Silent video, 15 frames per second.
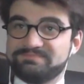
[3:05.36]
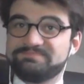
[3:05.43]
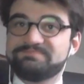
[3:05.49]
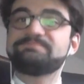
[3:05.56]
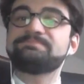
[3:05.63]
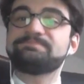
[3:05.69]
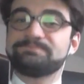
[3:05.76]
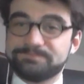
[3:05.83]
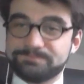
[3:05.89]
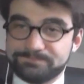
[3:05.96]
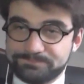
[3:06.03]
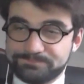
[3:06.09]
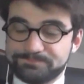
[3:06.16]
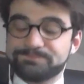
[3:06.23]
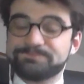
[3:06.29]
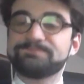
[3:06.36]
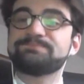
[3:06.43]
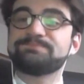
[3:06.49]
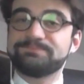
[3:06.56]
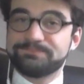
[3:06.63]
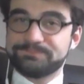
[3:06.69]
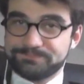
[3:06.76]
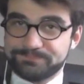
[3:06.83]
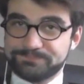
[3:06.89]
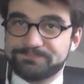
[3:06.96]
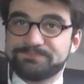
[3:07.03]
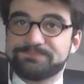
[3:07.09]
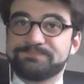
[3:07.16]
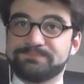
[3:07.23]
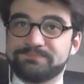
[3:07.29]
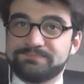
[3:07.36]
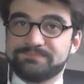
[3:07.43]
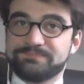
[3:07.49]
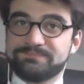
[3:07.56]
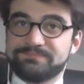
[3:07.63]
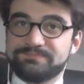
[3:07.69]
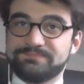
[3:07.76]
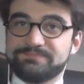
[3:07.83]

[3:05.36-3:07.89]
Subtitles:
Now, could you then go to page 2?